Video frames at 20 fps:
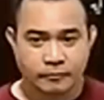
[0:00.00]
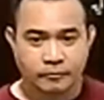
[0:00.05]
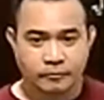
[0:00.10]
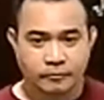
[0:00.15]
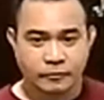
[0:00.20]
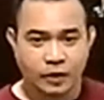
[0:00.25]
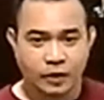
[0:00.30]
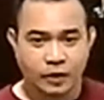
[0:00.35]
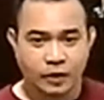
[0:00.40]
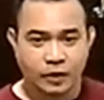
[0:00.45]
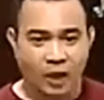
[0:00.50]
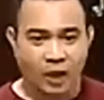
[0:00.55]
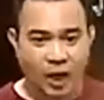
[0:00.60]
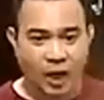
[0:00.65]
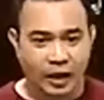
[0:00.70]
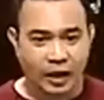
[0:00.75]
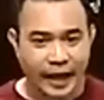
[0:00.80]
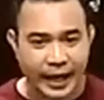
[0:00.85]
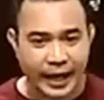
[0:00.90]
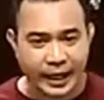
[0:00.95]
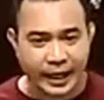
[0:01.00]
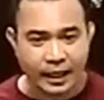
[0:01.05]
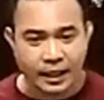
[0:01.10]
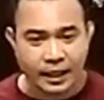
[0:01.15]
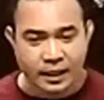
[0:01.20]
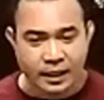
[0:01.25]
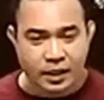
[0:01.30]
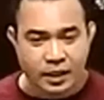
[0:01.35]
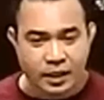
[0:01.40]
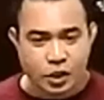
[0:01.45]
Okay.
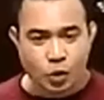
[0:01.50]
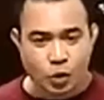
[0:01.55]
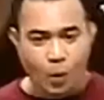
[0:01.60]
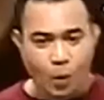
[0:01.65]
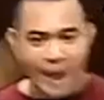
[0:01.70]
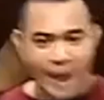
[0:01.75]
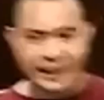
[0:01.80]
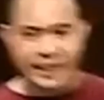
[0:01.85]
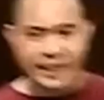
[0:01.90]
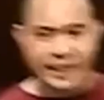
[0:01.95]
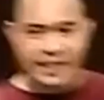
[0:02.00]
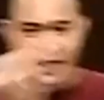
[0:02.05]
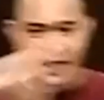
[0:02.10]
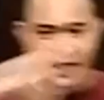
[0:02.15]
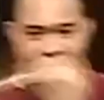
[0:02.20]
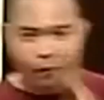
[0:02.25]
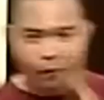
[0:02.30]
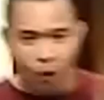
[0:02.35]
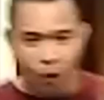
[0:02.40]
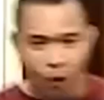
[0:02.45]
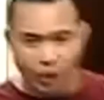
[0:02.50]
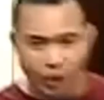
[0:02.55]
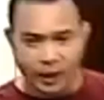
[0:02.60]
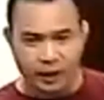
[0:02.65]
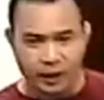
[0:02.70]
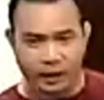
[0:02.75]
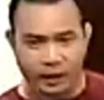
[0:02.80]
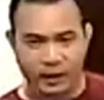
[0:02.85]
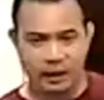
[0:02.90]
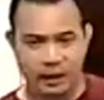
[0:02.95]
So what this is for?
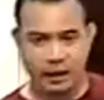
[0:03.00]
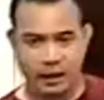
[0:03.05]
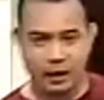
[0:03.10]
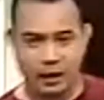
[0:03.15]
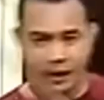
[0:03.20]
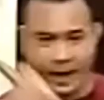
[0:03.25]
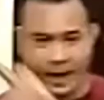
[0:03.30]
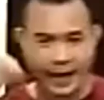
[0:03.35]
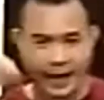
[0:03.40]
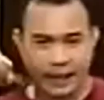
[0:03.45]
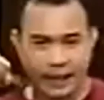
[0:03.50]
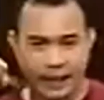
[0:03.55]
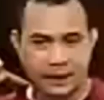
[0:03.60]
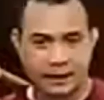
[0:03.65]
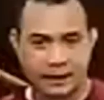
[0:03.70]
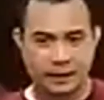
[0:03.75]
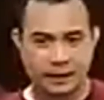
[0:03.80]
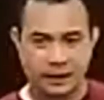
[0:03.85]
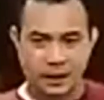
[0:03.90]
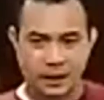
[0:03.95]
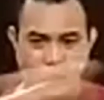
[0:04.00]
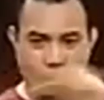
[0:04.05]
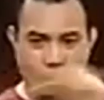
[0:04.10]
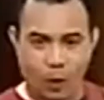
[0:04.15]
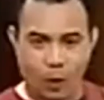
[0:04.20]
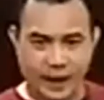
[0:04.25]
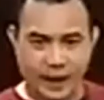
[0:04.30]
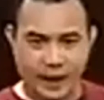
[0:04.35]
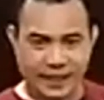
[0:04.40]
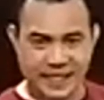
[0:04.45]
Okay.
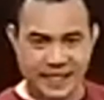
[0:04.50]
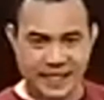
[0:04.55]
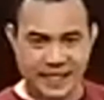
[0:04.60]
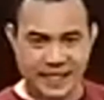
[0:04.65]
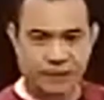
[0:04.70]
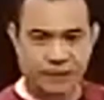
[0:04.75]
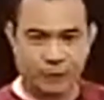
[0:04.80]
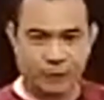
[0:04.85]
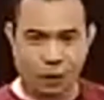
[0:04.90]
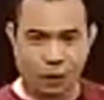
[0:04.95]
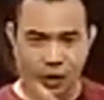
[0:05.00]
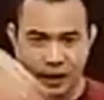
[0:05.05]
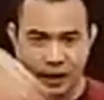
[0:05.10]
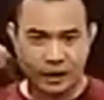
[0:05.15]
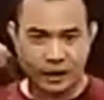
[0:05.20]
What this is for?